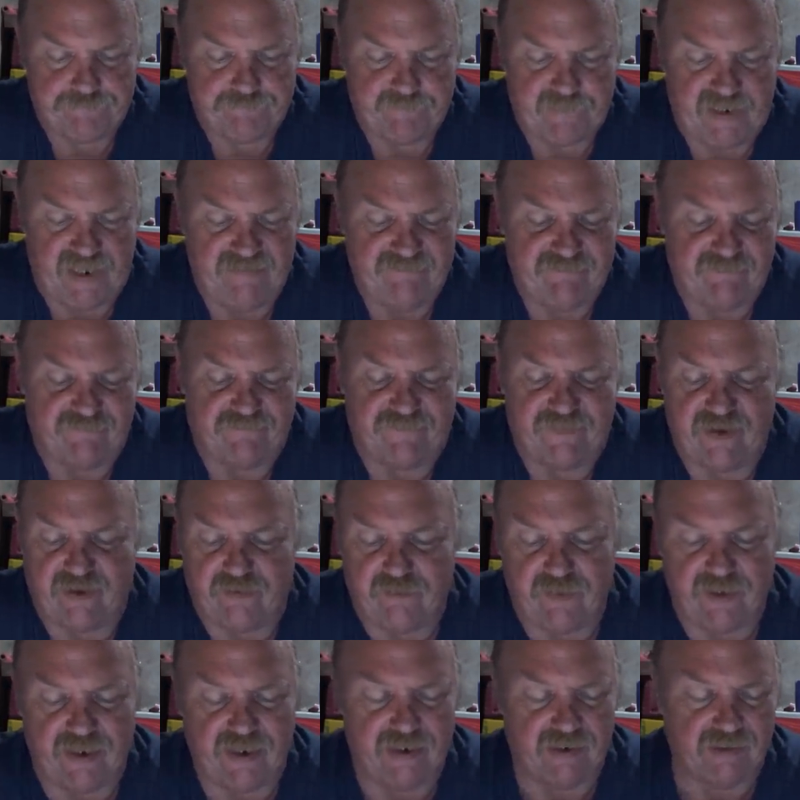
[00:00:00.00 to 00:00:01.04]
Even
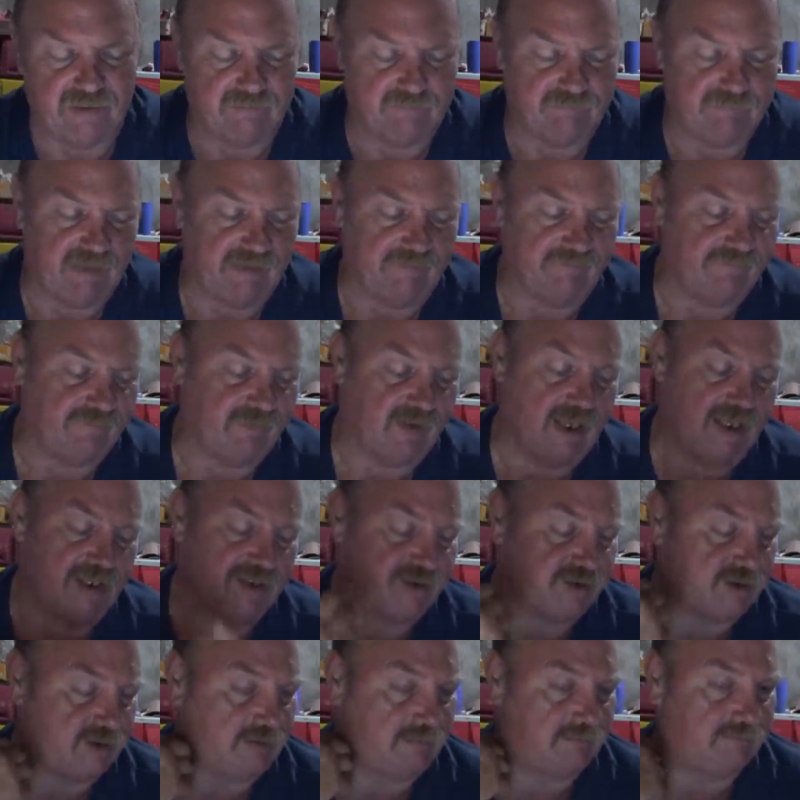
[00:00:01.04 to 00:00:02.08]
figuring in
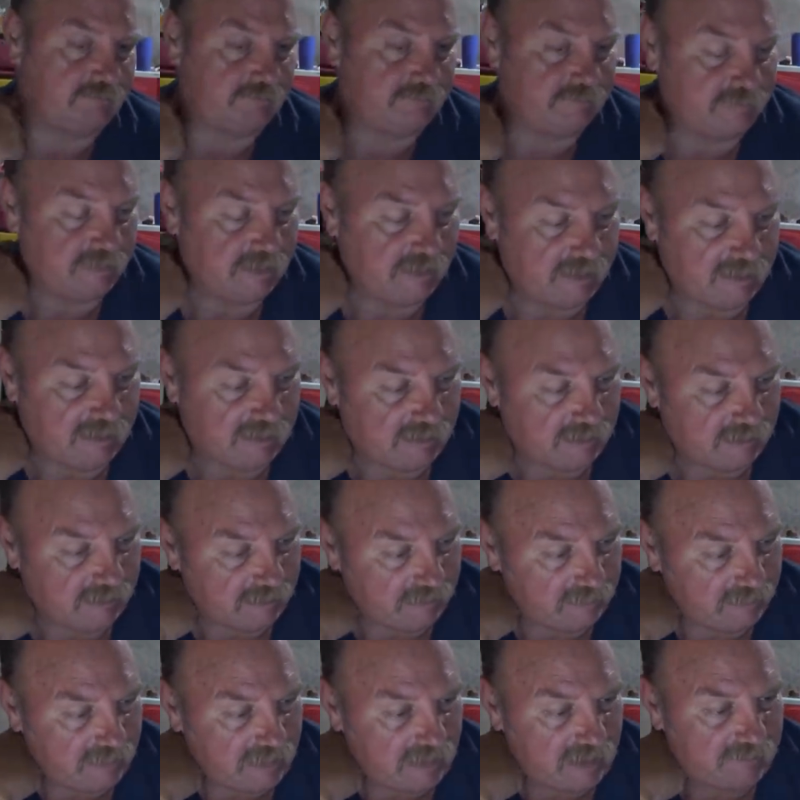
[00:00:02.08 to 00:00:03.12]
inflation,
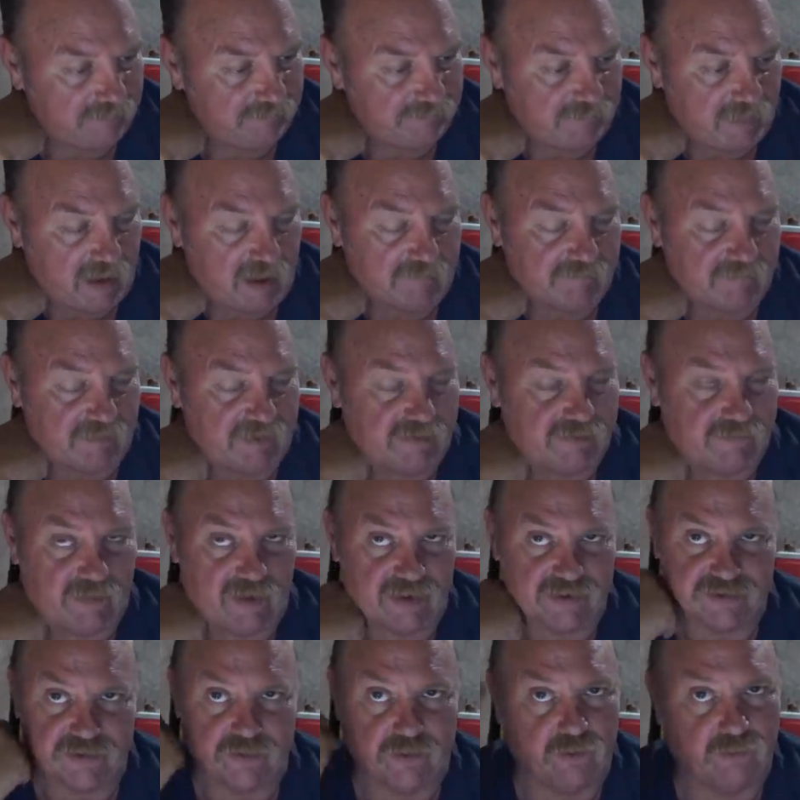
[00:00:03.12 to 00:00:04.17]
that poverty
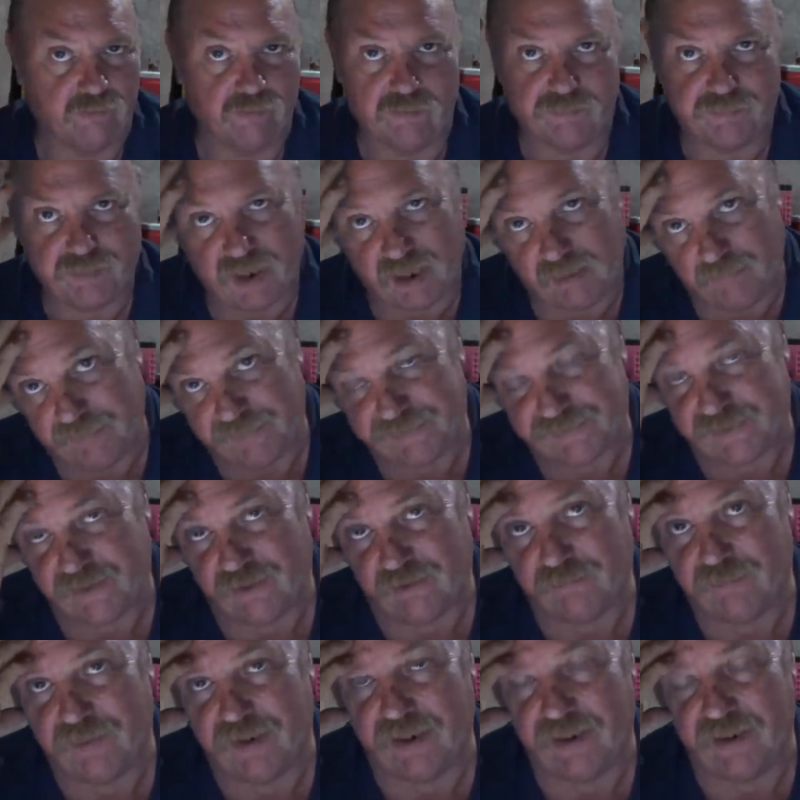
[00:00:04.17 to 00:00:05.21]
threshold would probably still
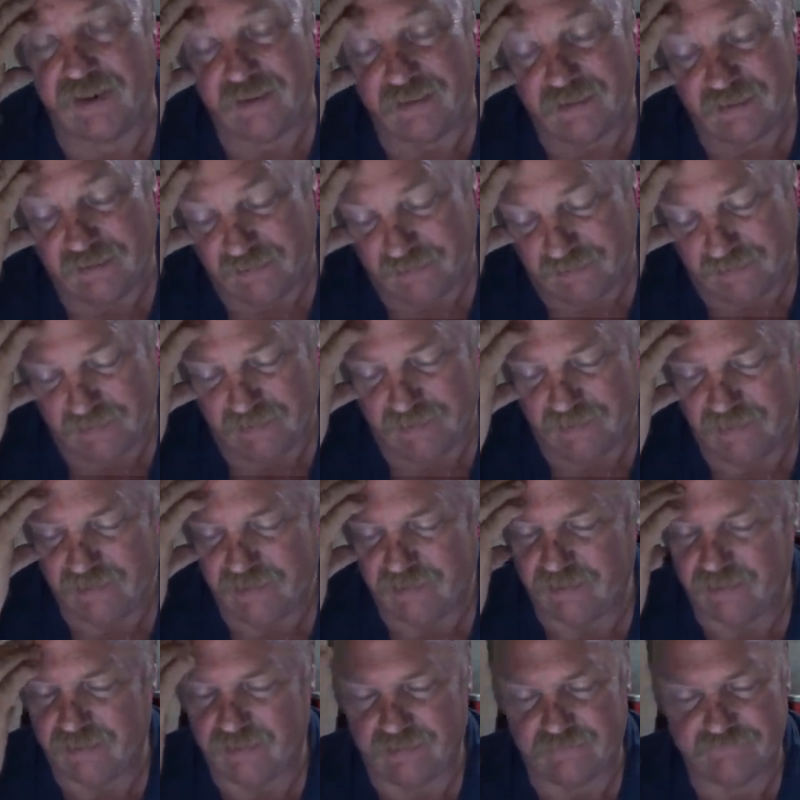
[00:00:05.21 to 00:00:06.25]
be,
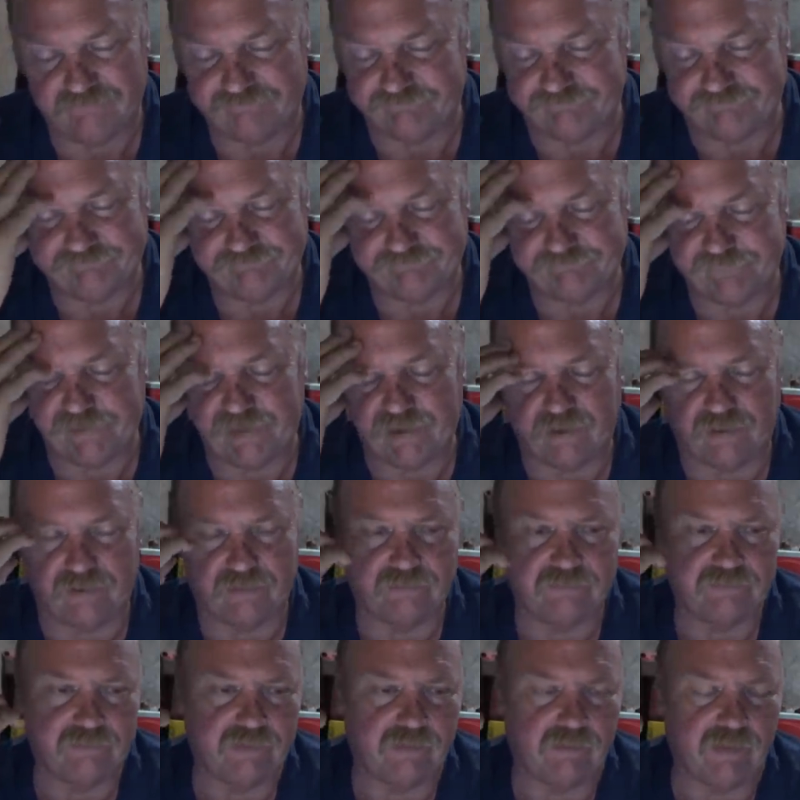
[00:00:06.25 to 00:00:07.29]
you
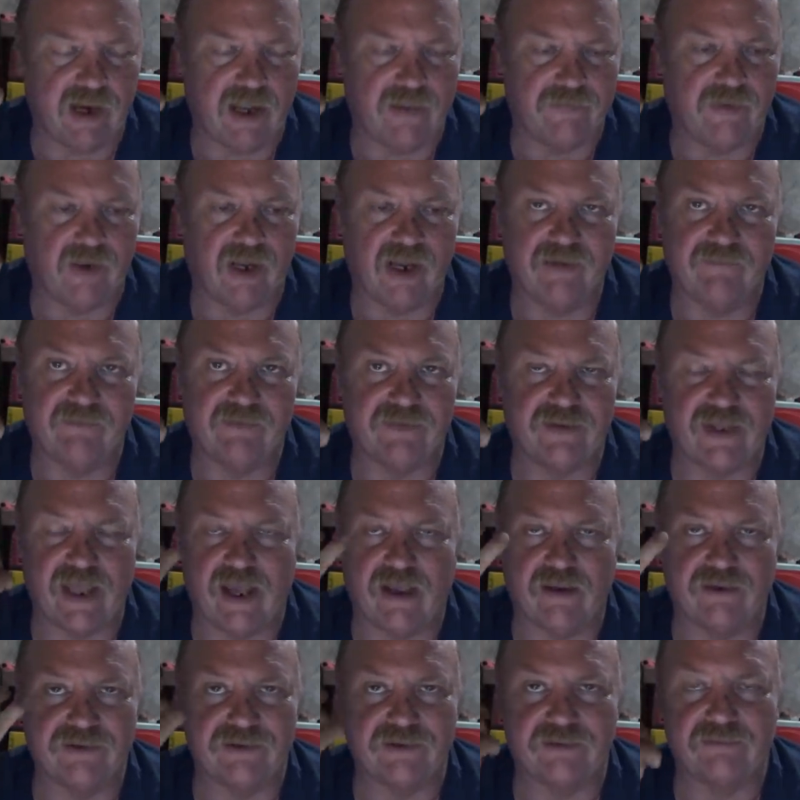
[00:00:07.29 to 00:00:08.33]
know, around the
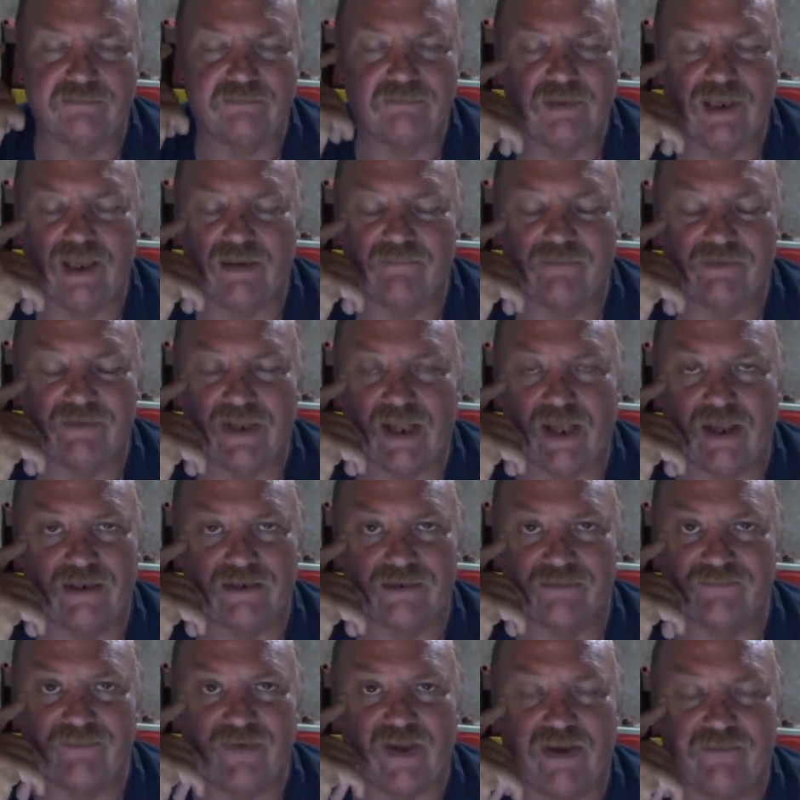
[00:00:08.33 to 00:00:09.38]

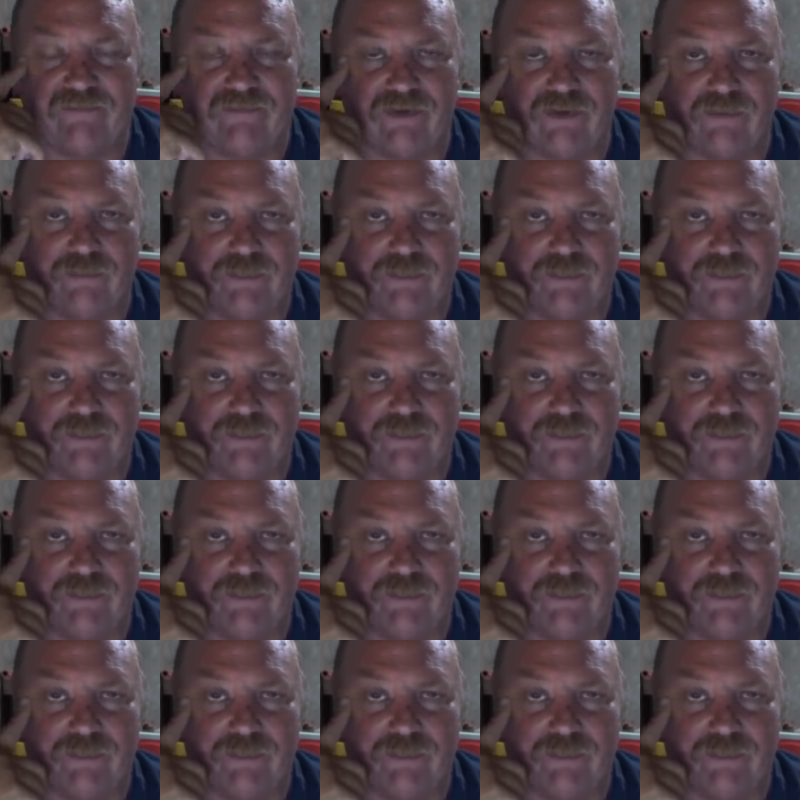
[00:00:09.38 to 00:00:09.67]
11,500